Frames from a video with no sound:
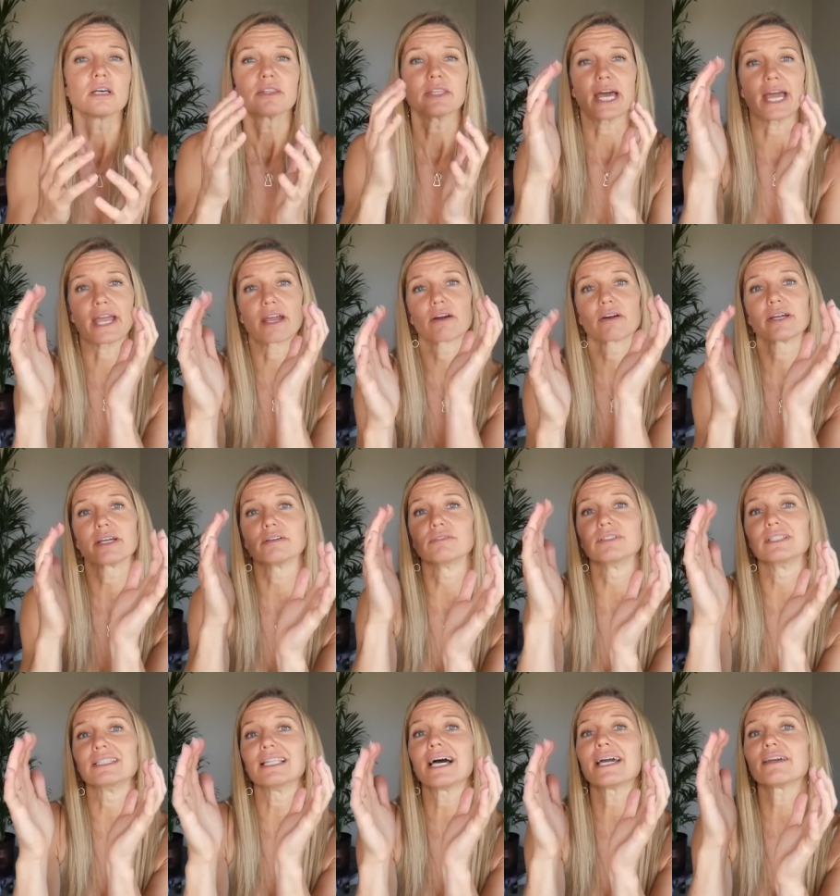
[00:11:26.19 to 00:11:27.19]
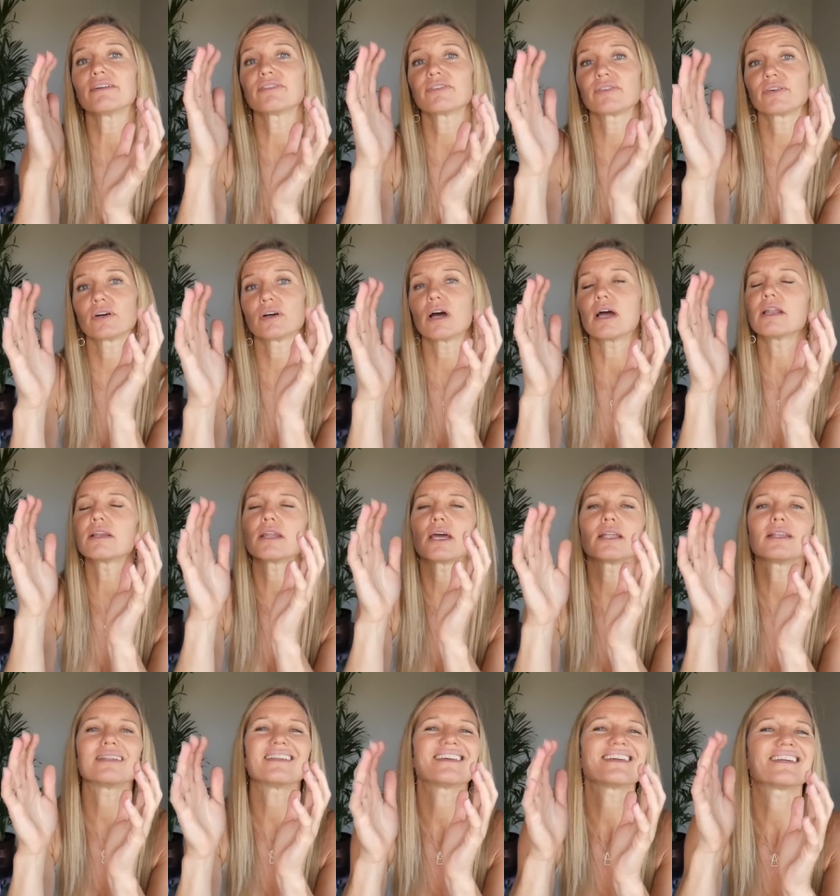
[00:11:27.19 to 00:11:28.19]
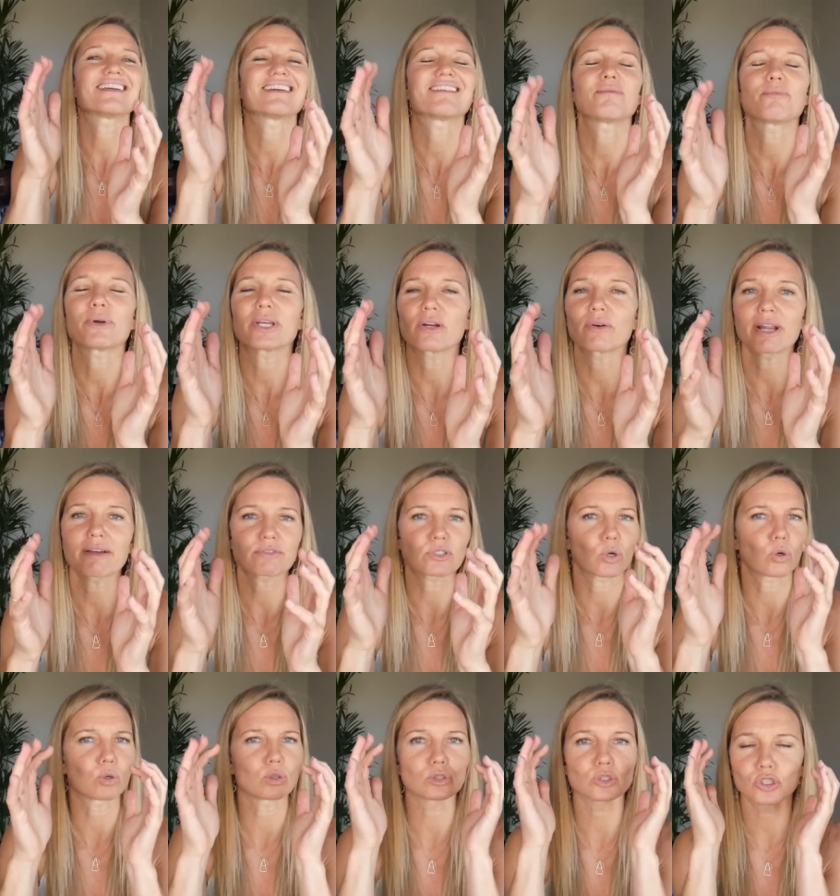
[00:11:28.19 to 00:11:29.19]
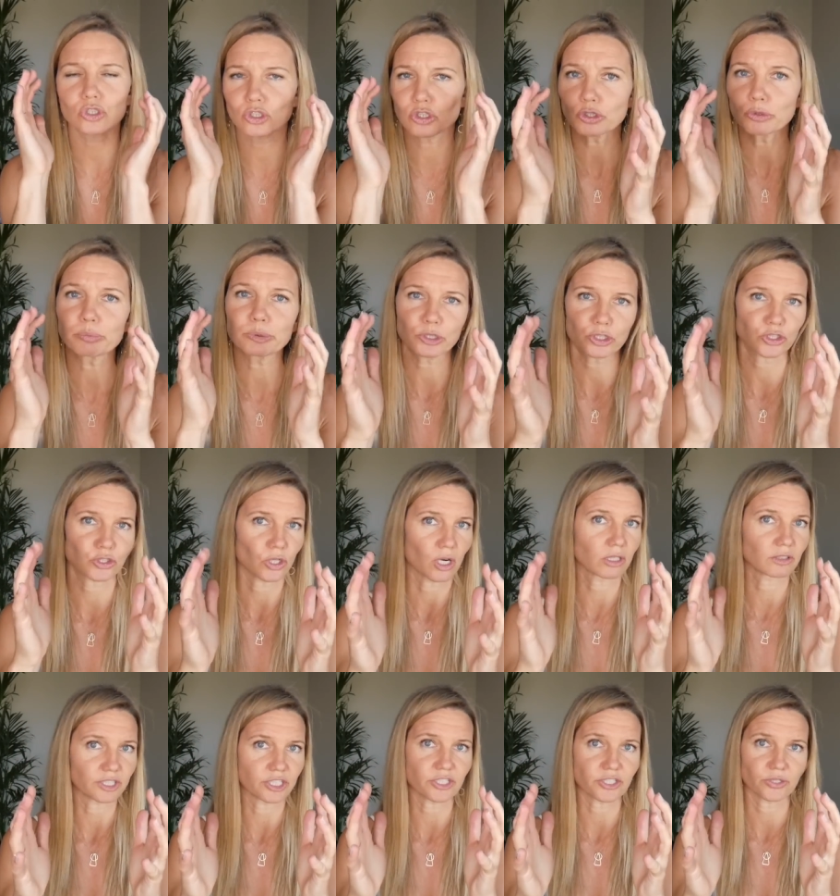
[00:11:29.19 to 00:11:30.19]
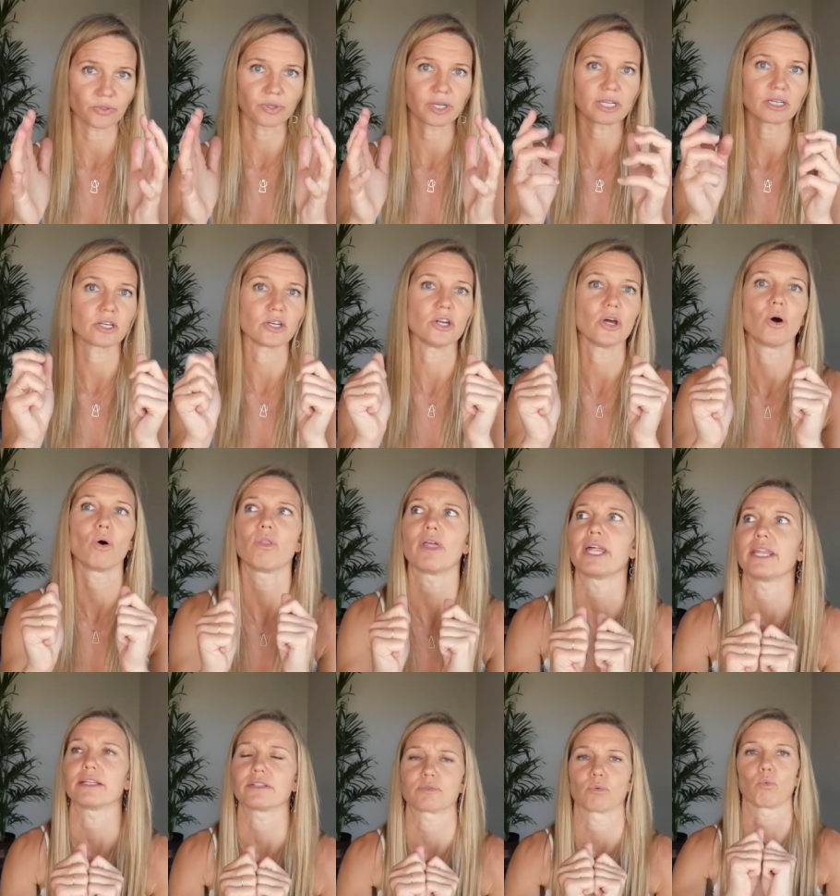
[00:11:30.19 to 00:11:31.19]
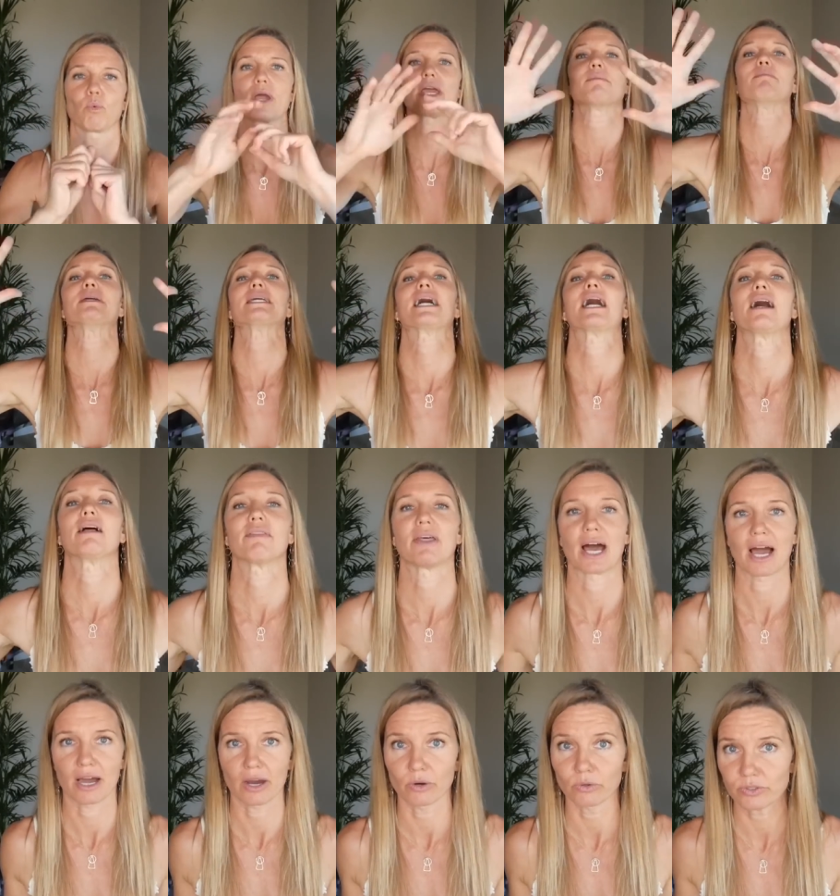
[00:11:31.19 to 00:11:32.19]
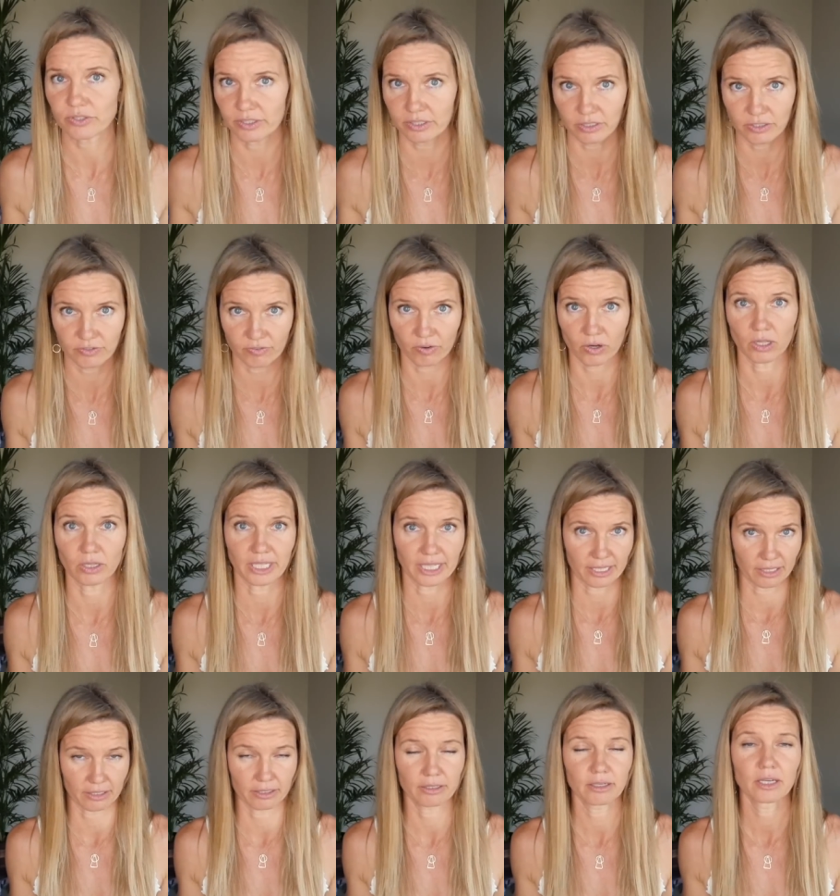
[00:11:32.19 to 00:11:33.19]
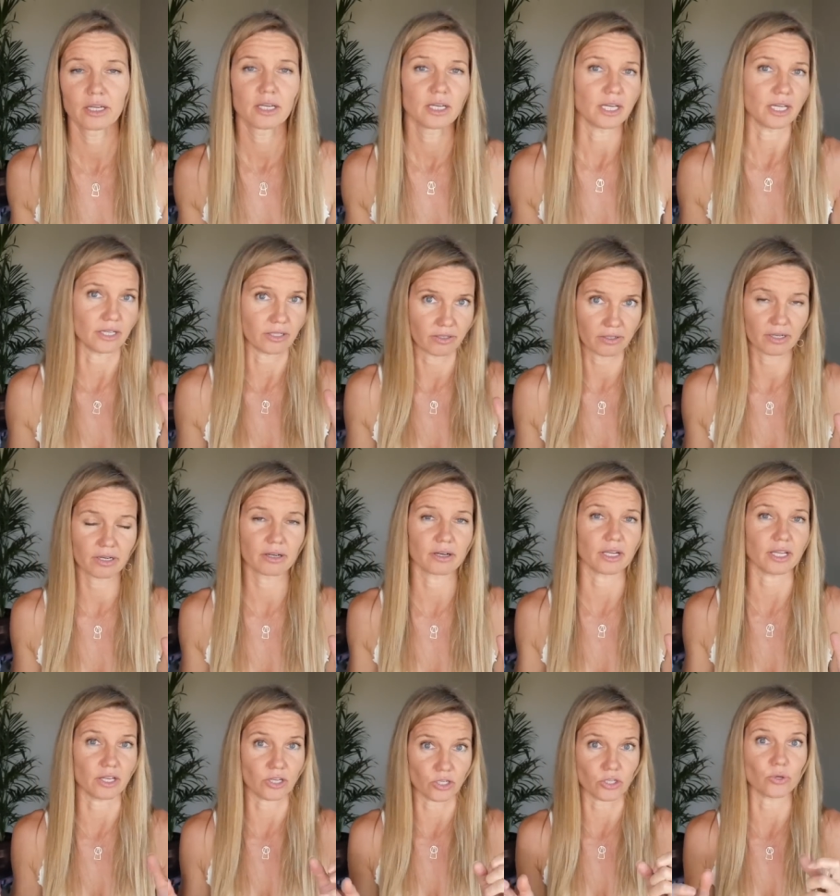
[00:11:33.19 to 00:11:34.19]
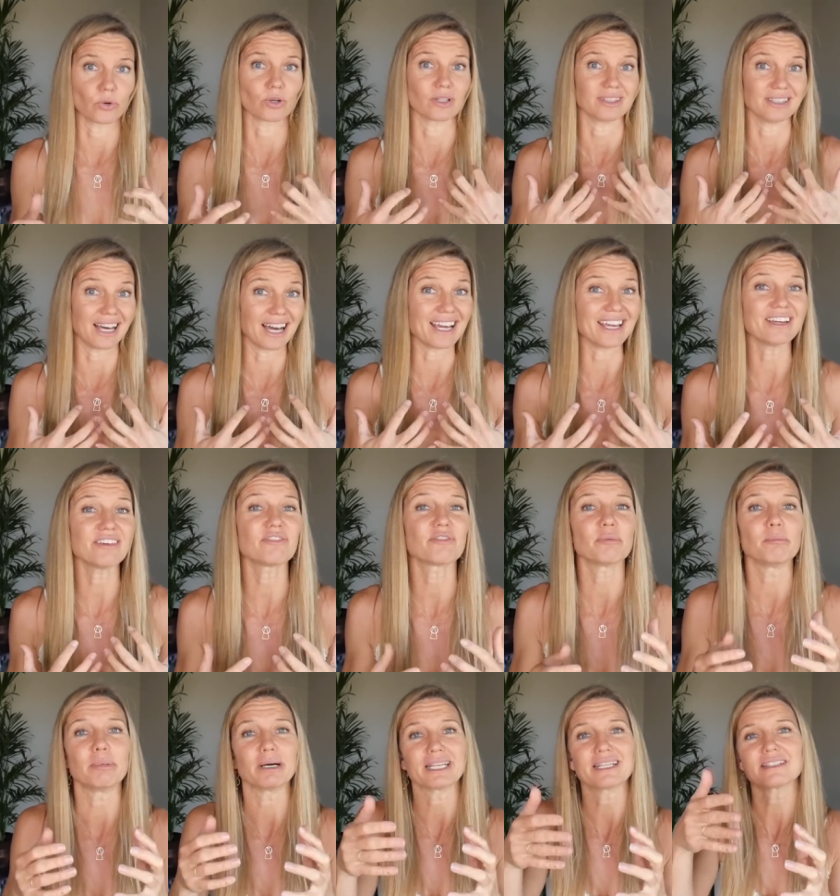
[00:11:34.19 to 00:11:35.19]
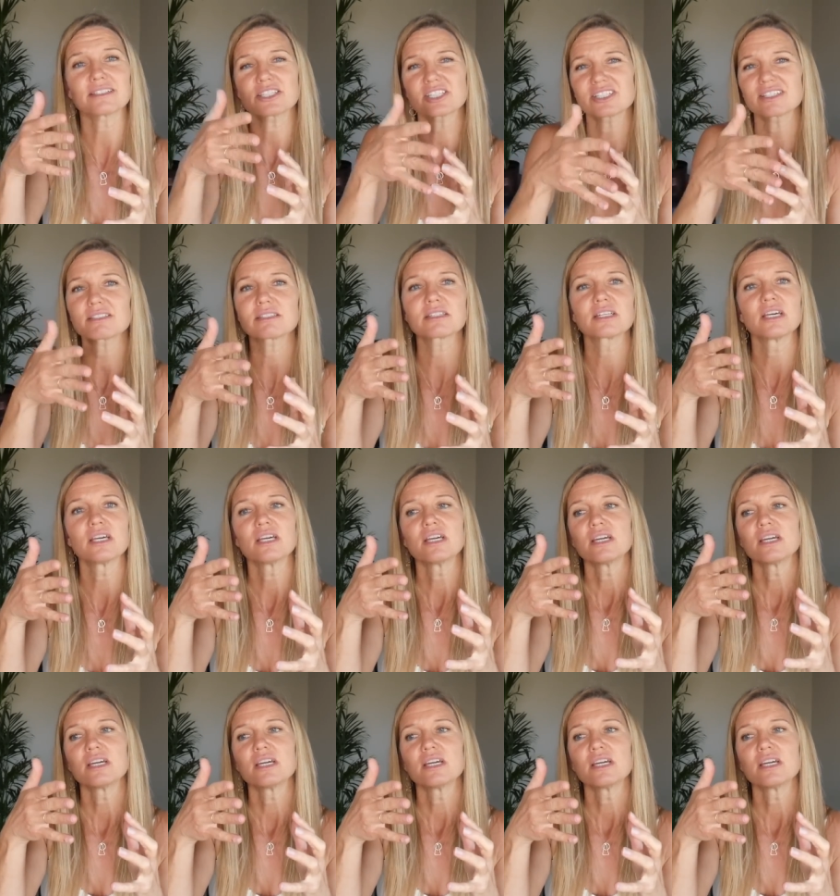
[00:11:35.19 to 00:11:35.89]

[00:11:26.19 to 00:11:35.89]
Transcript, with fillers: the area of life, and, and we don't have to hold super strongly to it. Know that it's way beyond the house that it's falling in in your in your life, but it's just